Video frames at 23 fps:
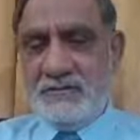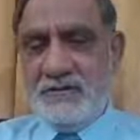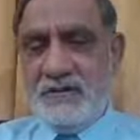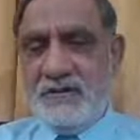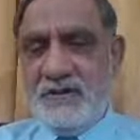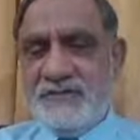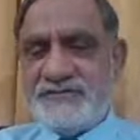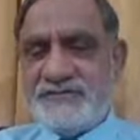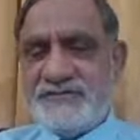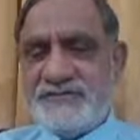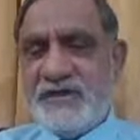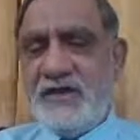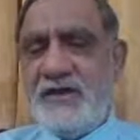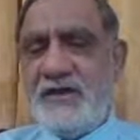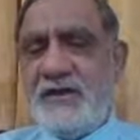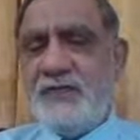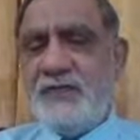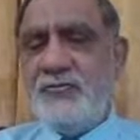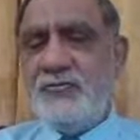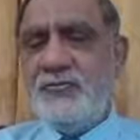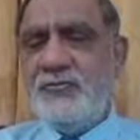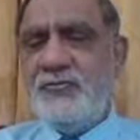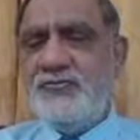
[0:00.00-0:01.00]

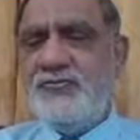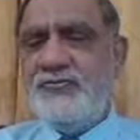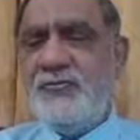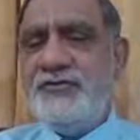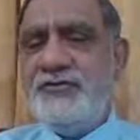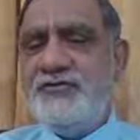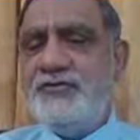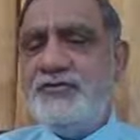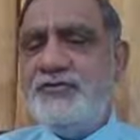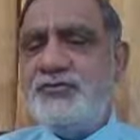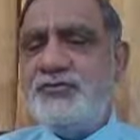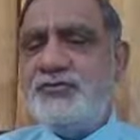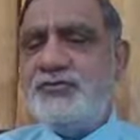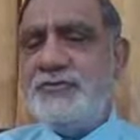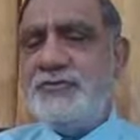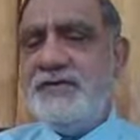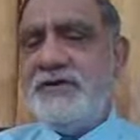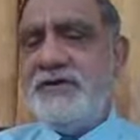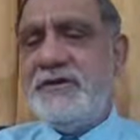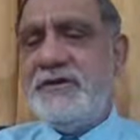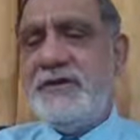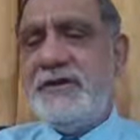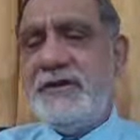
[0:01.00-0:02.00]
Silent movie used to be
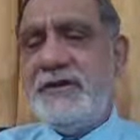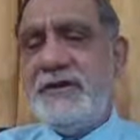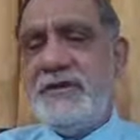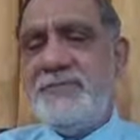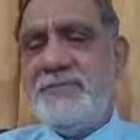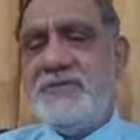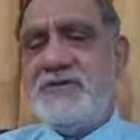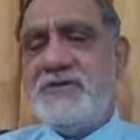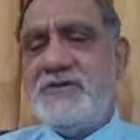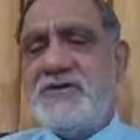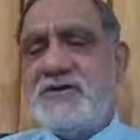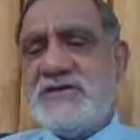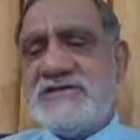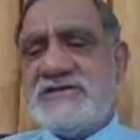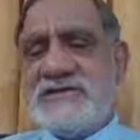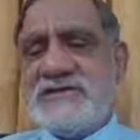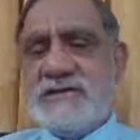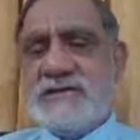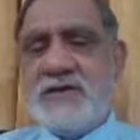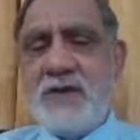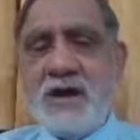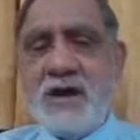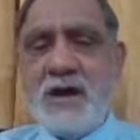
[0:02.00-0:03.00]
redundant because a
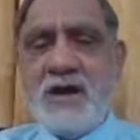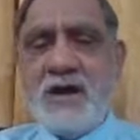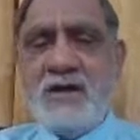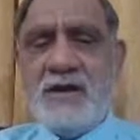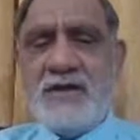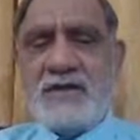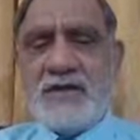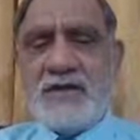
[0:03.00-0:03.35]
long